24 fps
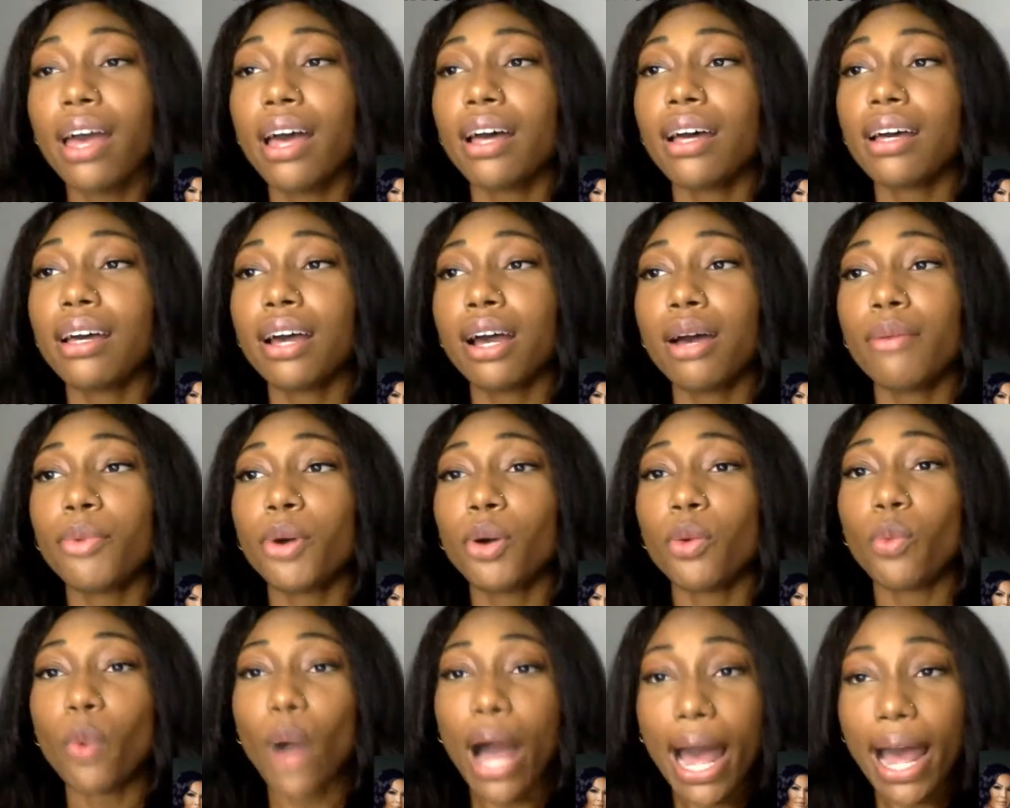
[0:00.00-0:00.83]

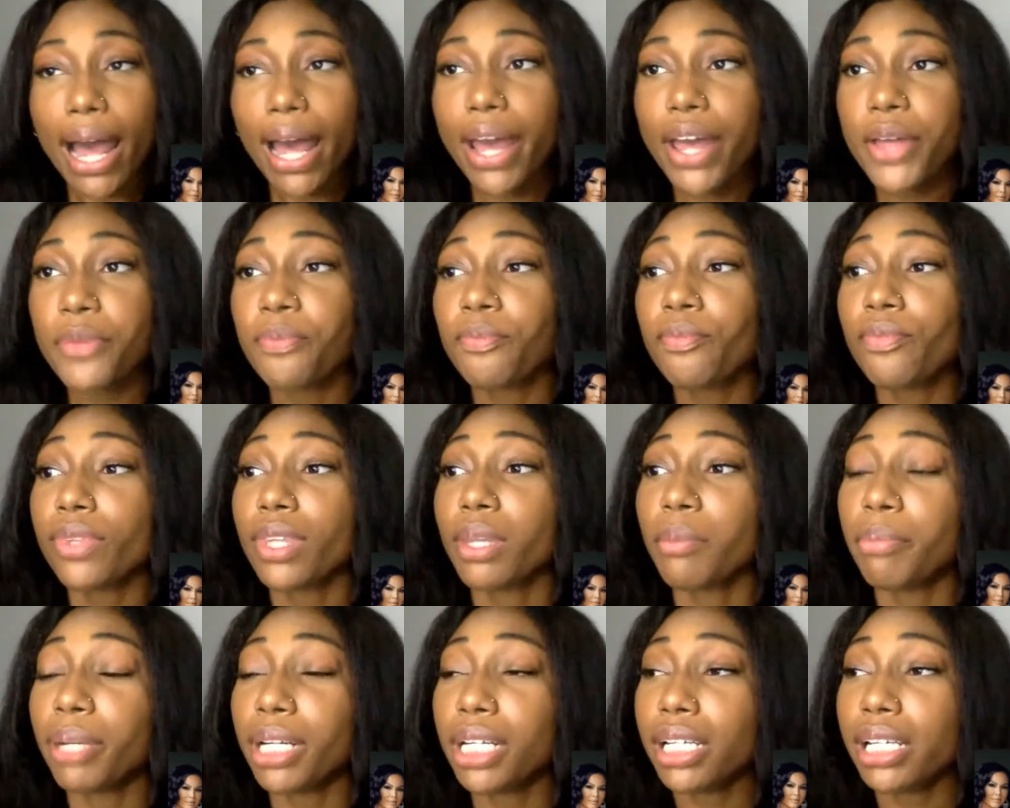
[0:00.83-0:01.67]
Why?
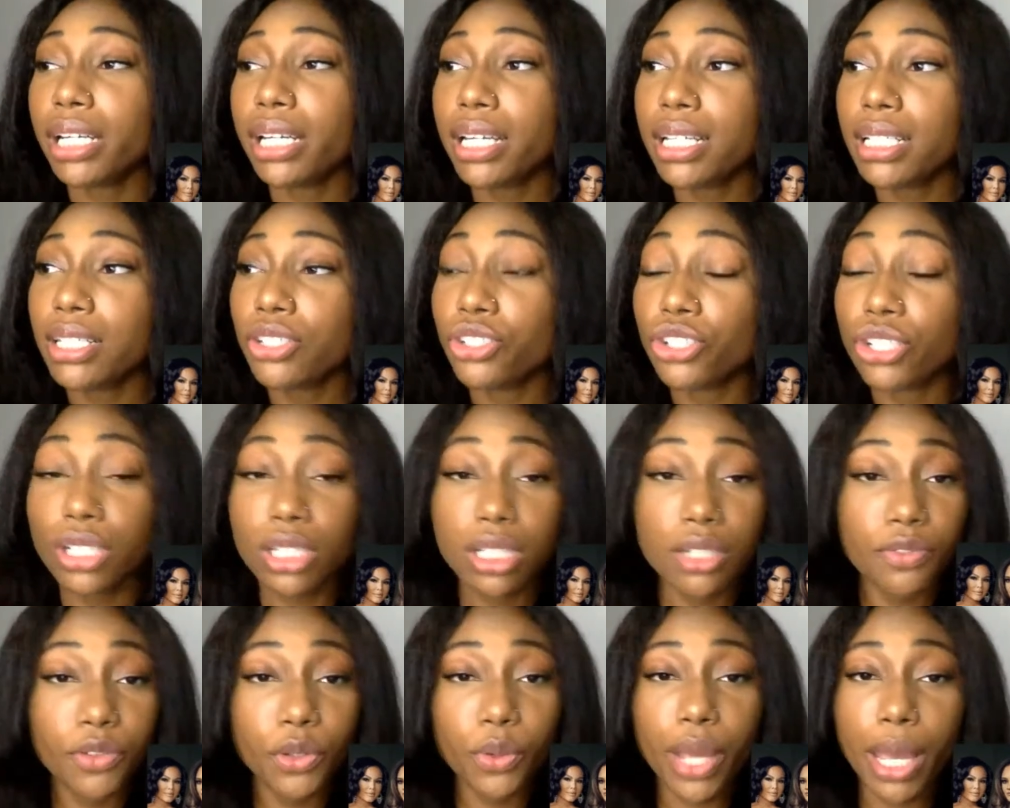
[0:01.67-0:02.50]
Because
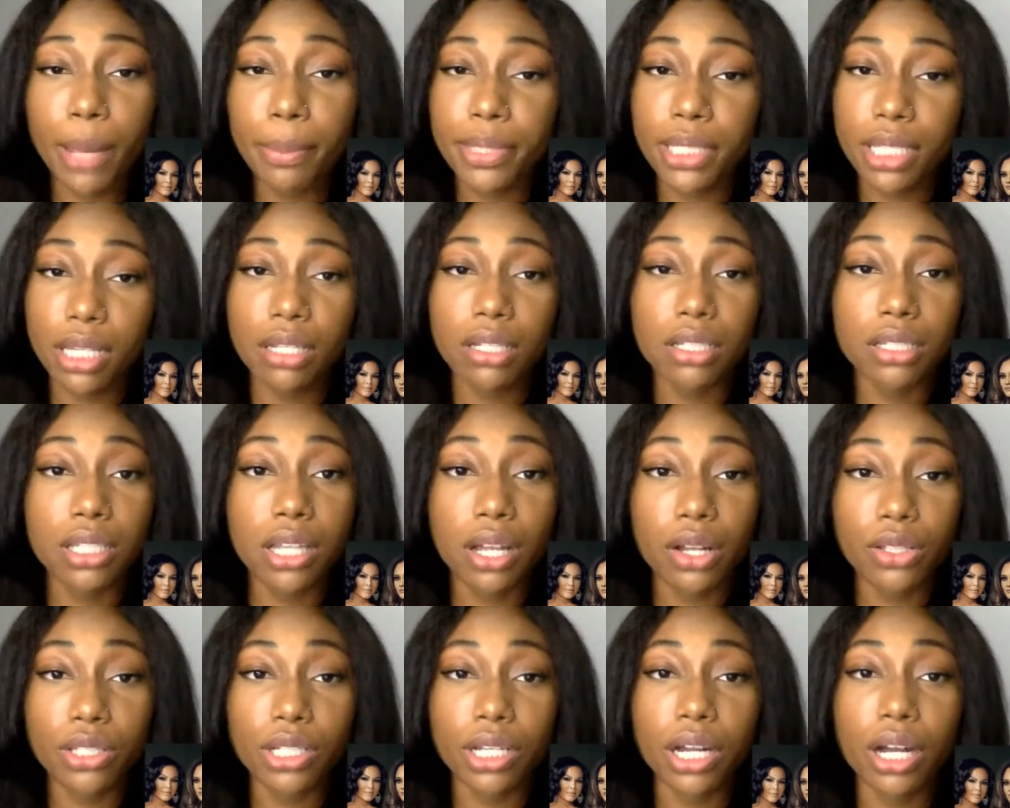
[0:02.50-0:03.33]
just a few
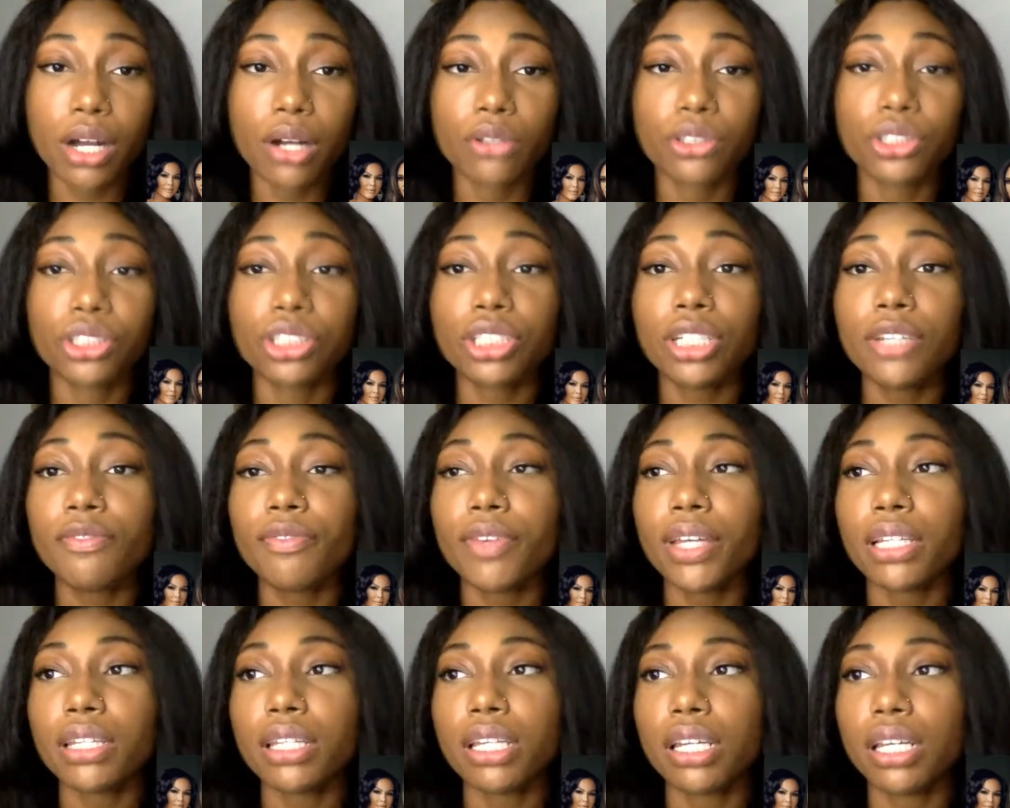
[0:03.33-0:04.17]
episodes ago, she
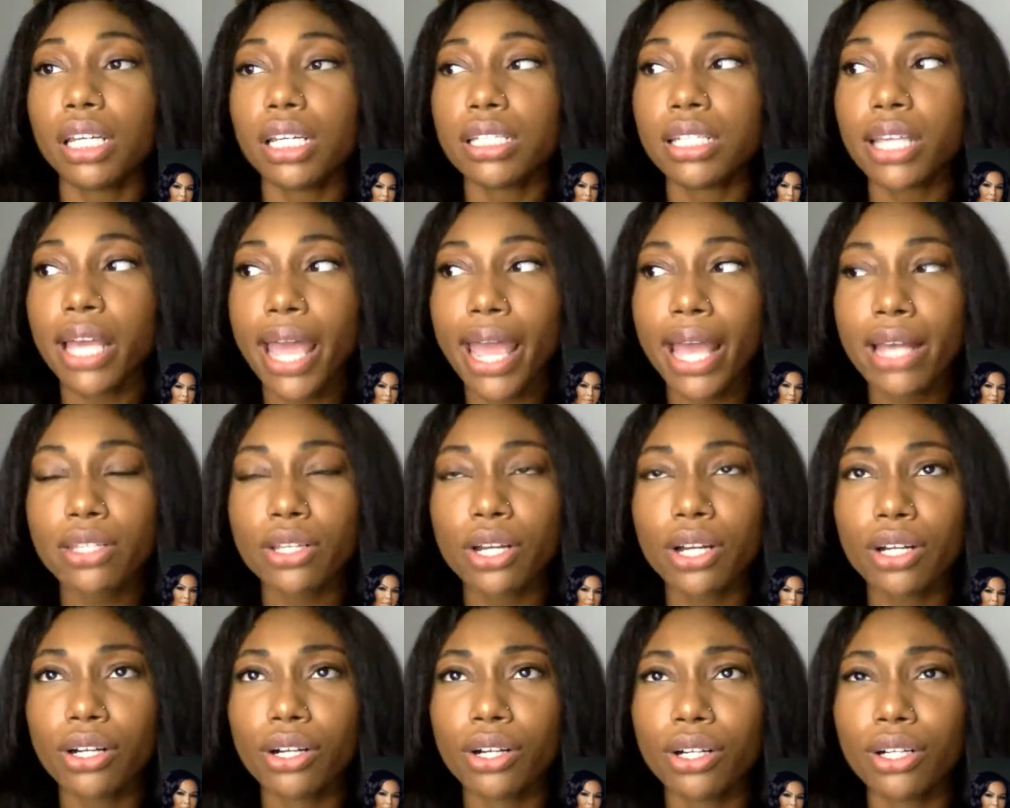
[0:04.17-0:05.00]
felt the need to ask
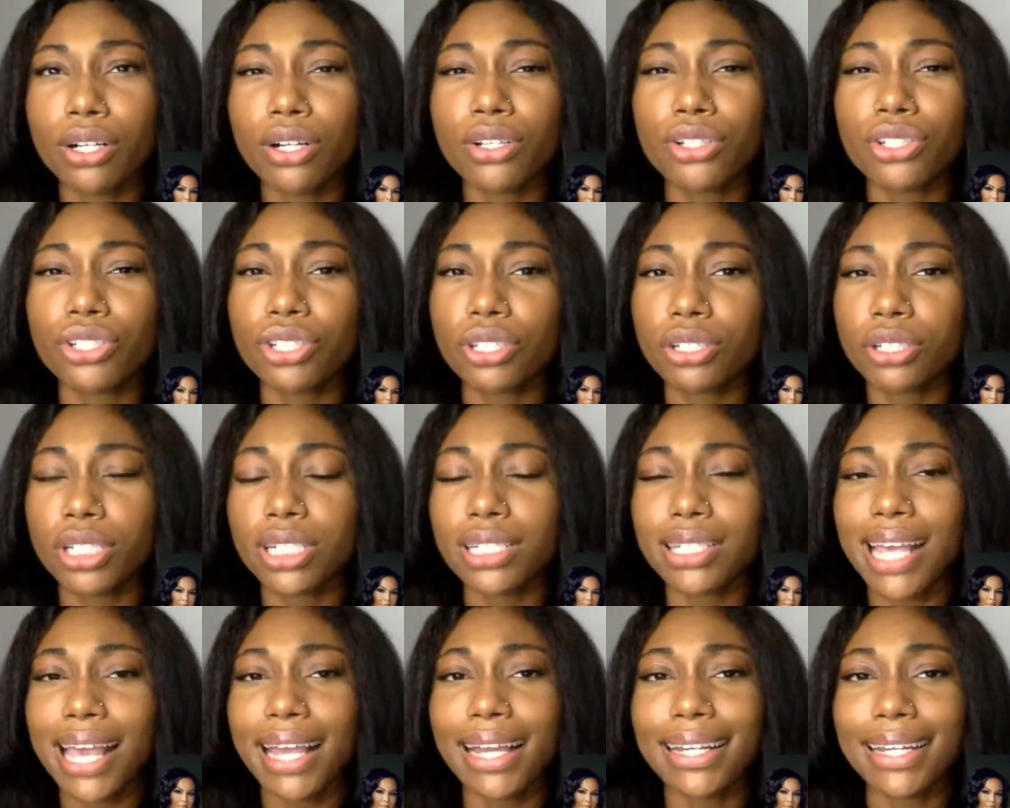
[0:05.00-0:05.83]
her girls, should
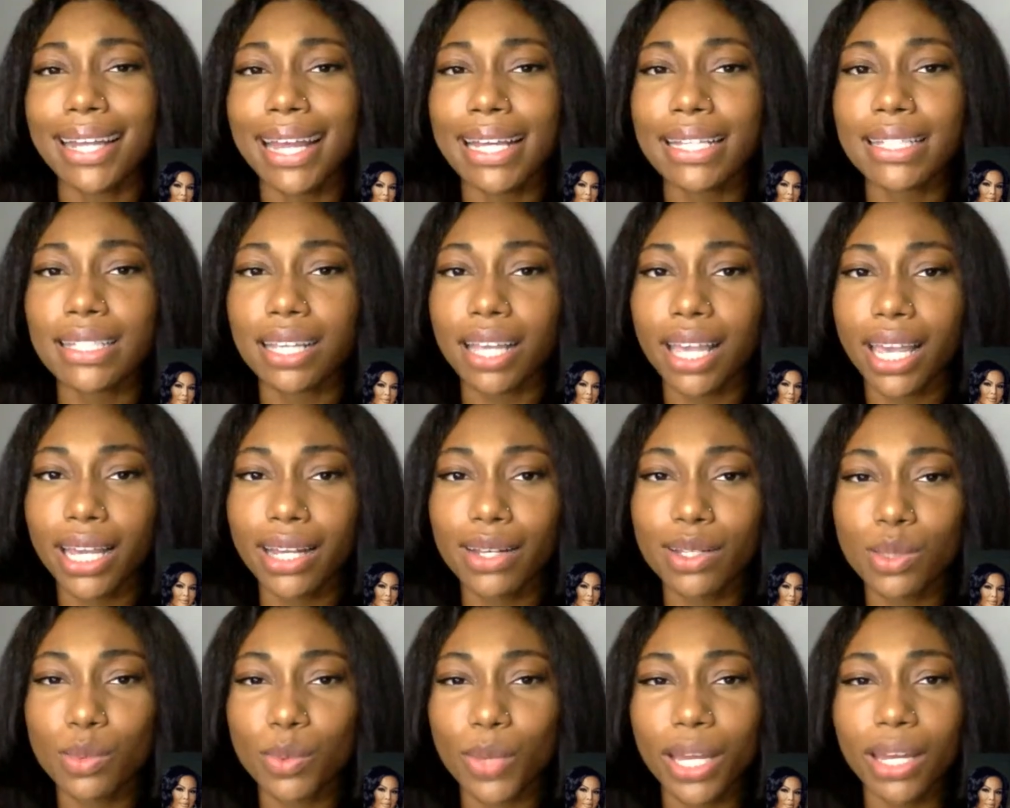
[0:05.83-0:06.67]
she take a date to
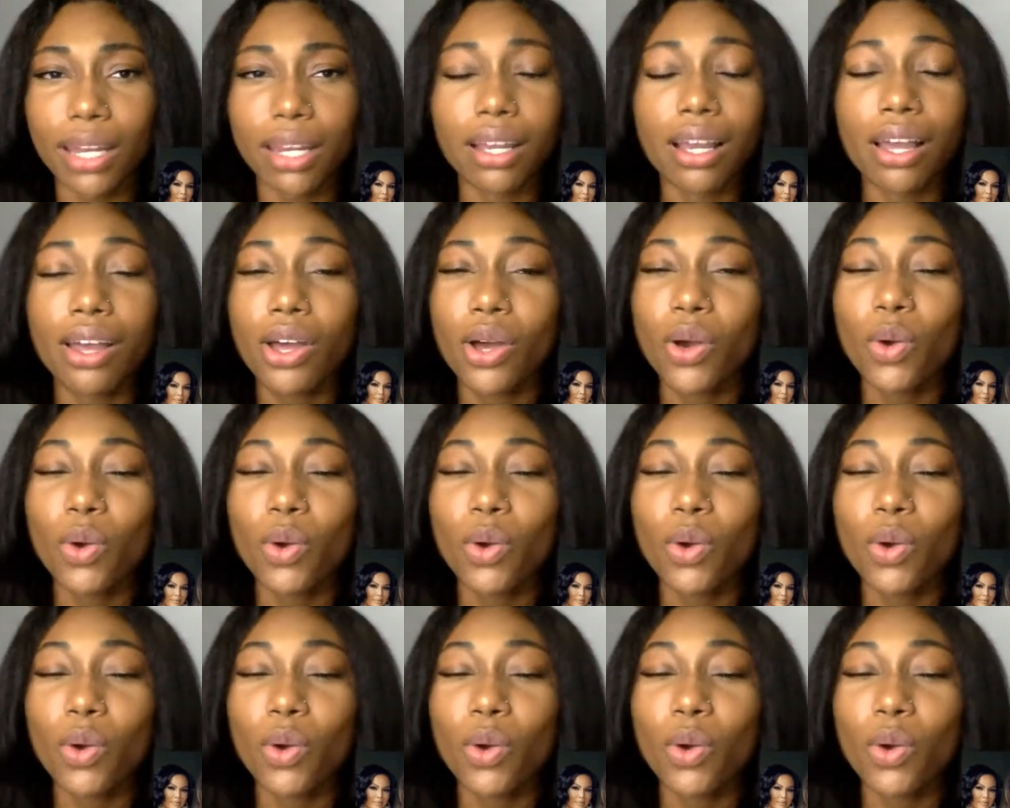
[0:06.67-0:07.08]
Karen's wedding?